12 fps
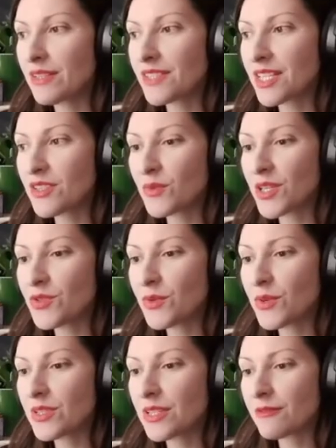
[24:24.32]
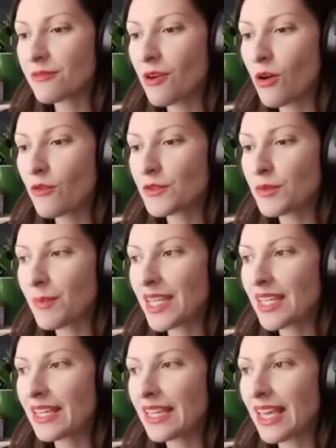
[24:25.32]
One of these rituals involved
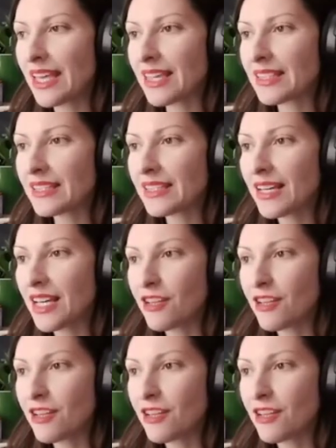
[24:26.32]
picking a